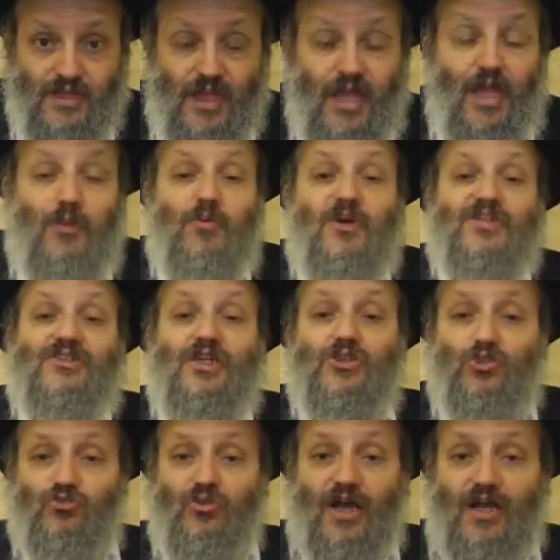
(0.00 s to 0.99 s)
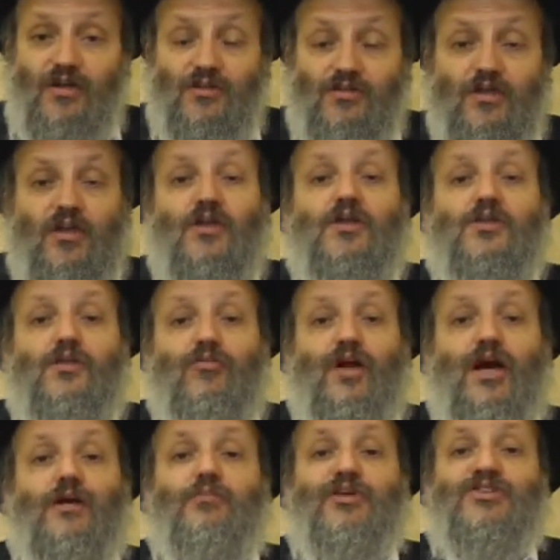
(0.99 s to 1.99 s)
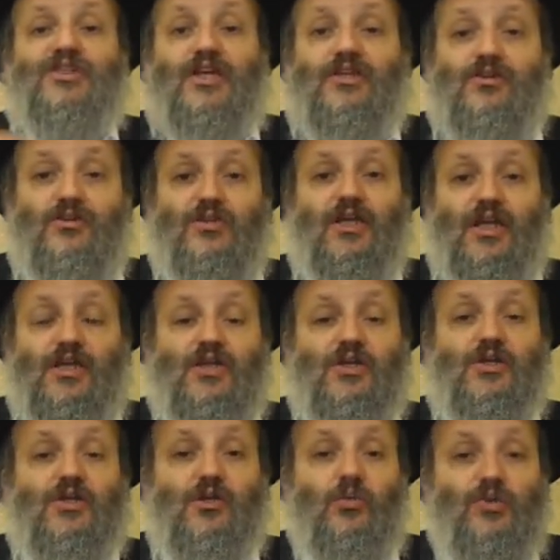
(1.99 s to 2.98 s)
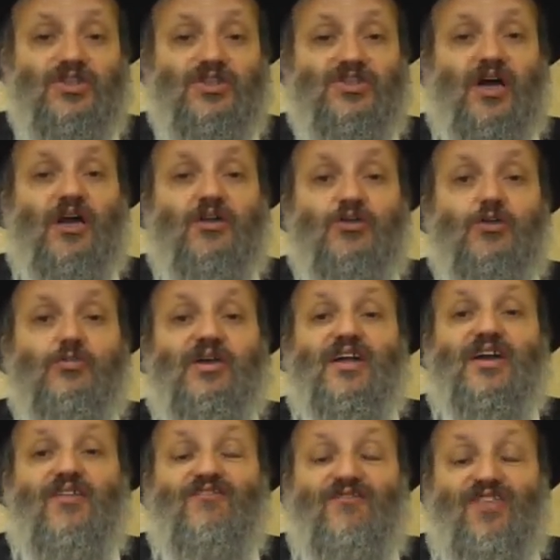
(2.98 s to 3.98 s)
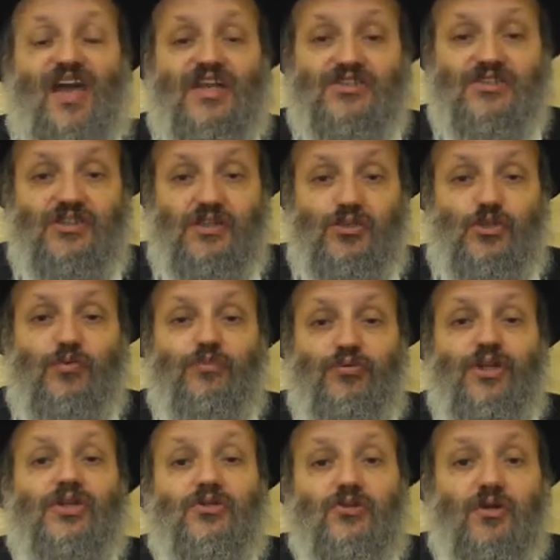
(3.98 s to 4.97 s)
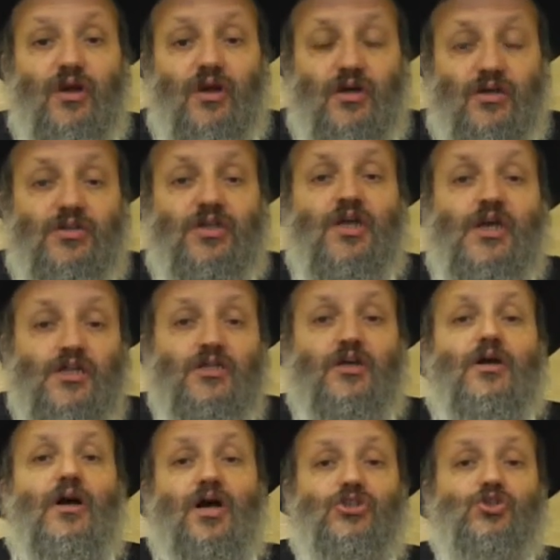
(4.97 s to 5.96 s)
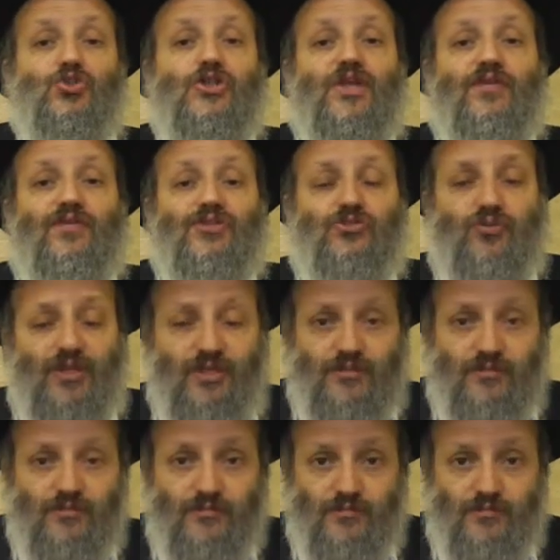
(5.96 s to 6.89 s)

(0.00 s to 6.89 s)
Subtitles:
And when it's a drought, the rabbis get together and we decided to make a fast day to pray to God that God should give us rain.